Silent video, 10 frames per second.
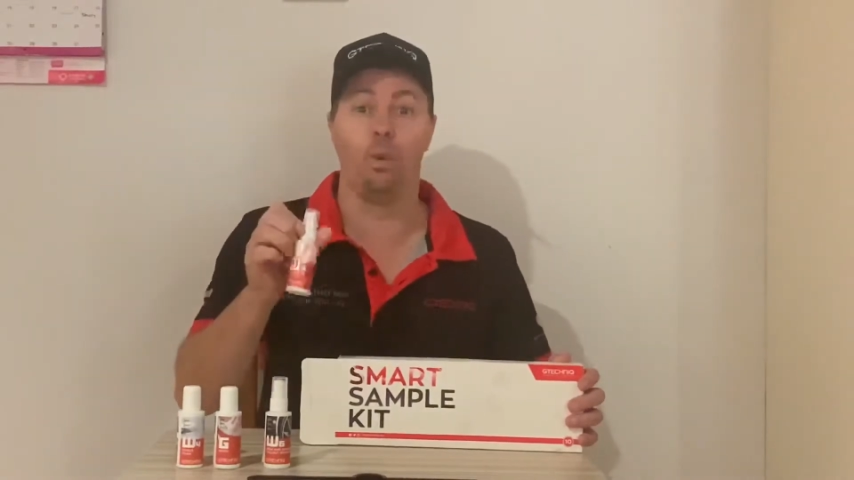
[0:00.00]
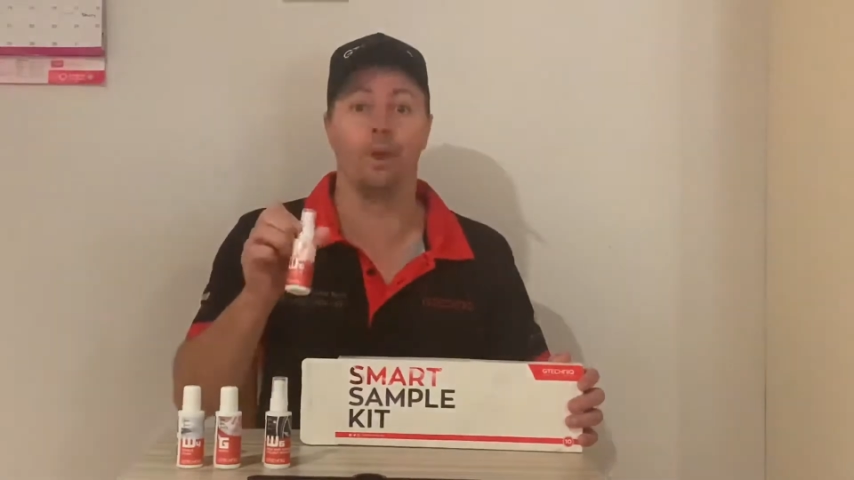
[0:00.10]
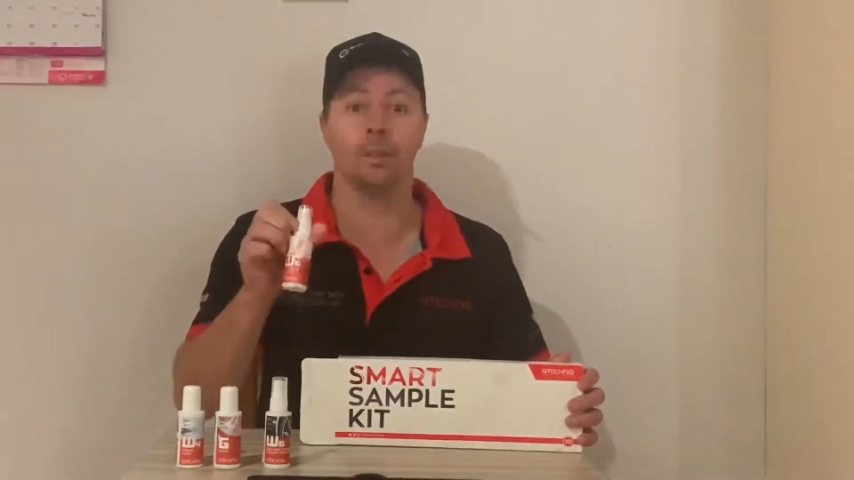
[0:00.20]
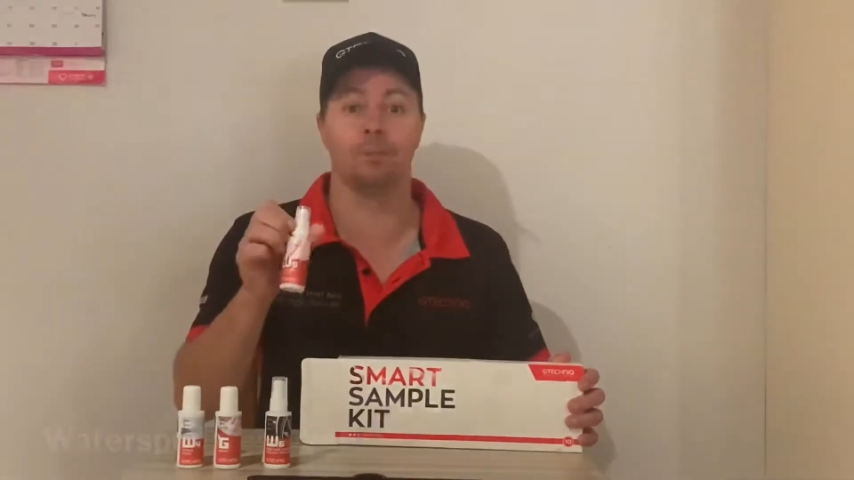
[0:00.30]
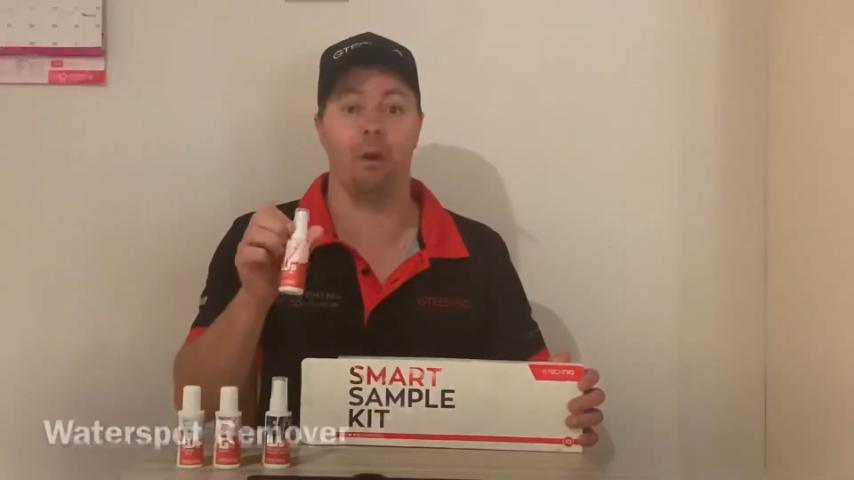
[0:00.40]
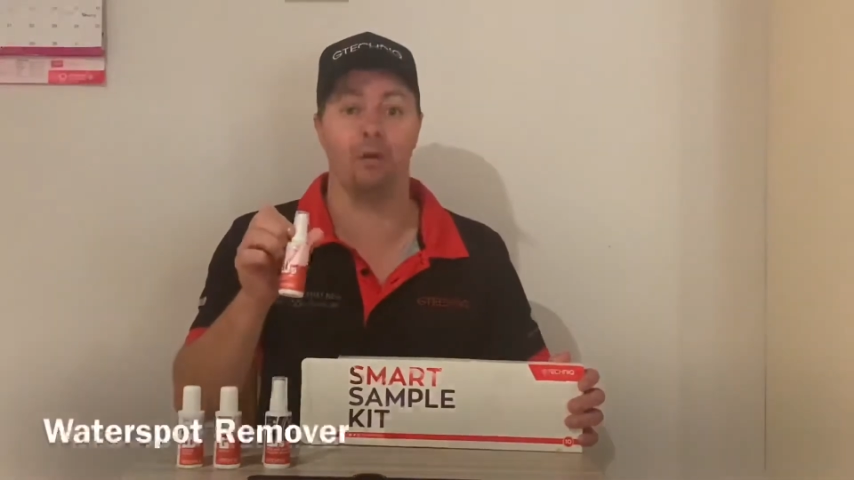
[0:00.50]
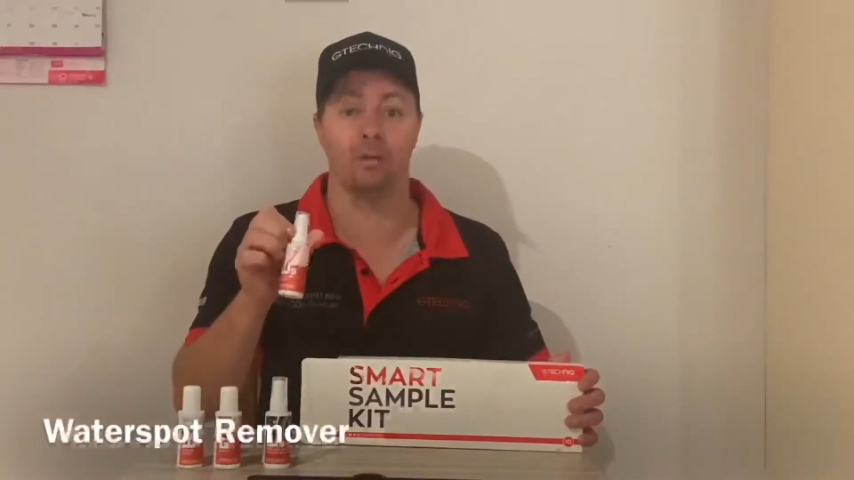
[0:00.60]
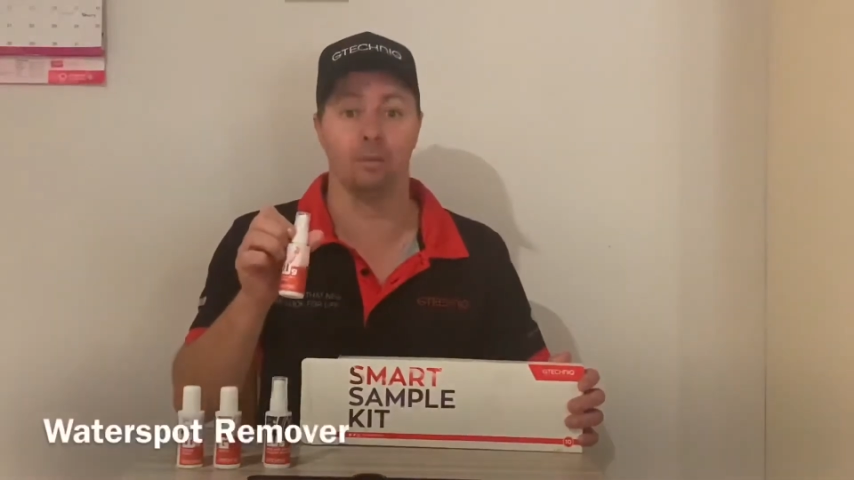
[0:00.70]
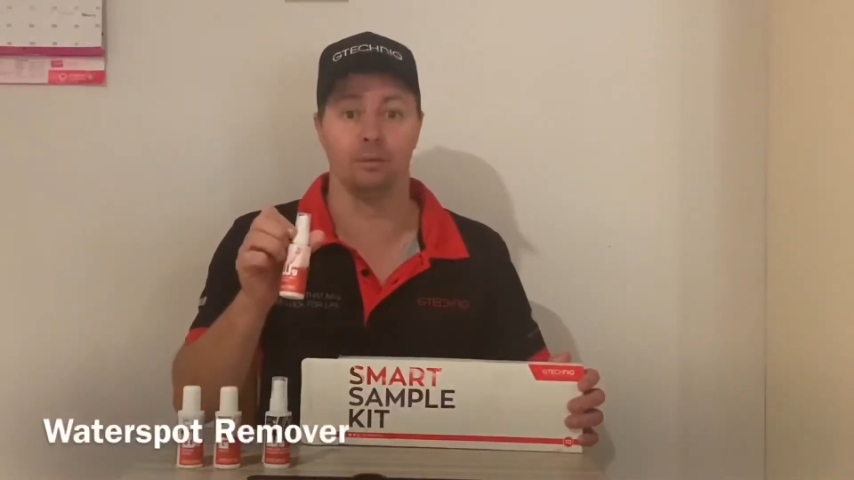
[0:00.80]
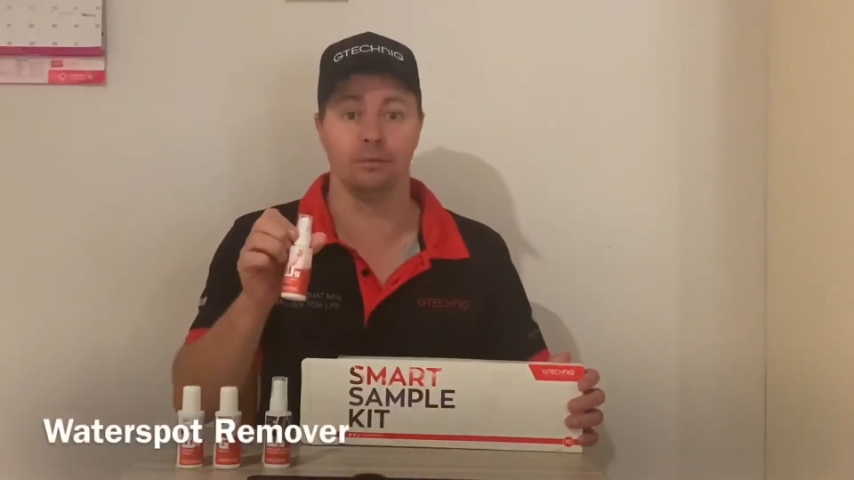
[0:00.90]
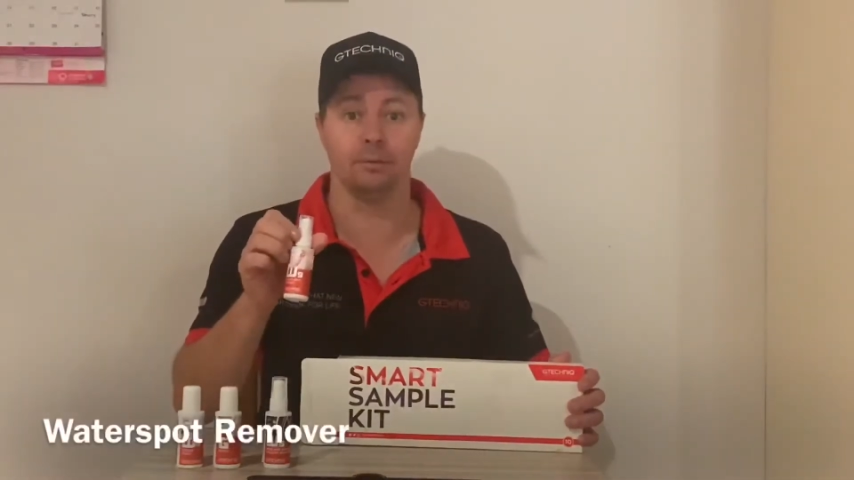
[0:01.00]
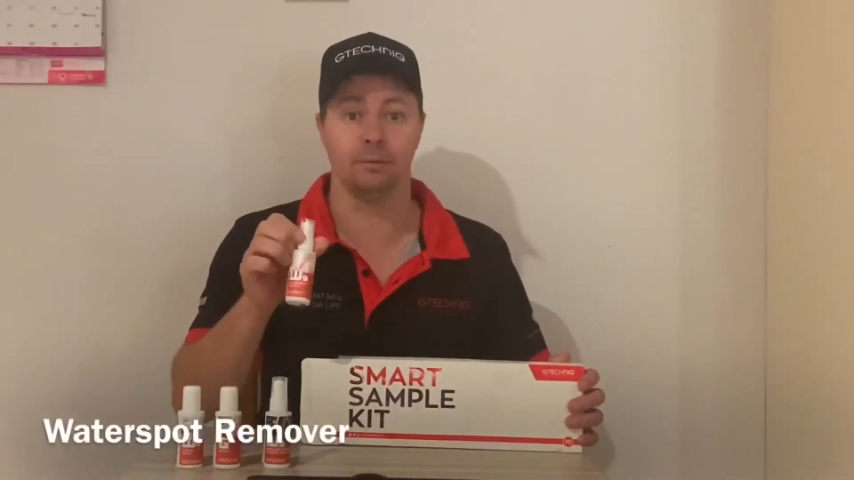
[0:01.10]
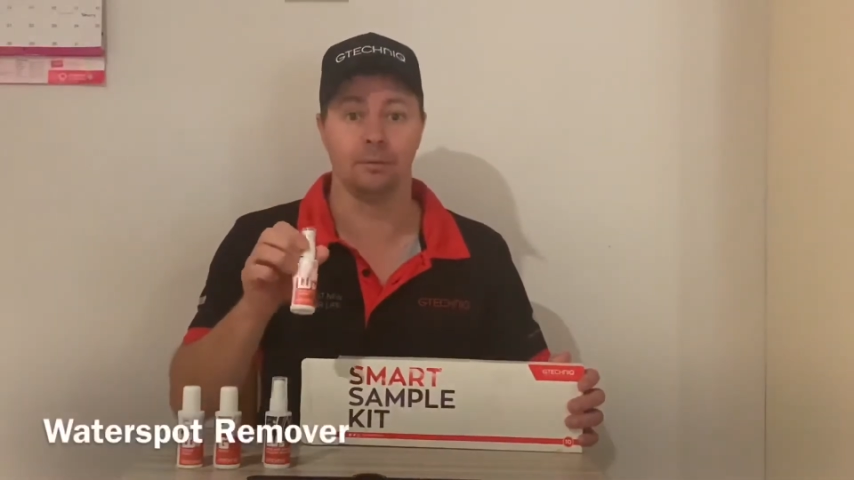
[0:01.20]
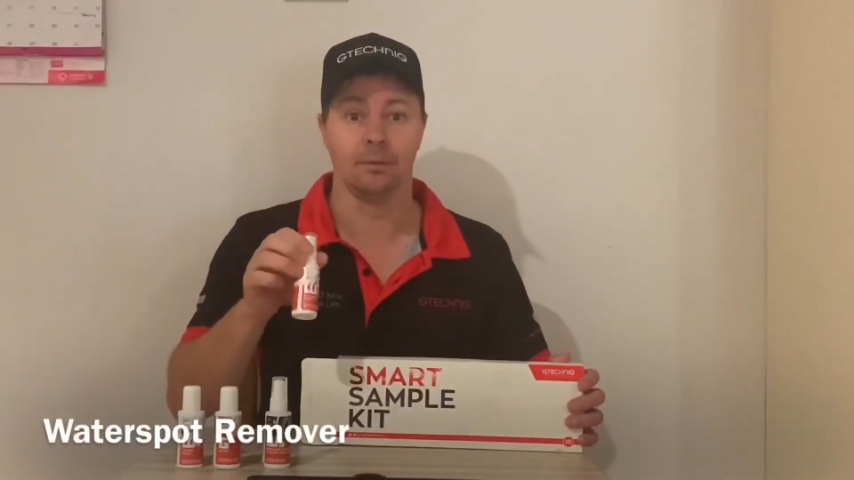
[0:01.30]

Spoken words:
Waterspot Removal.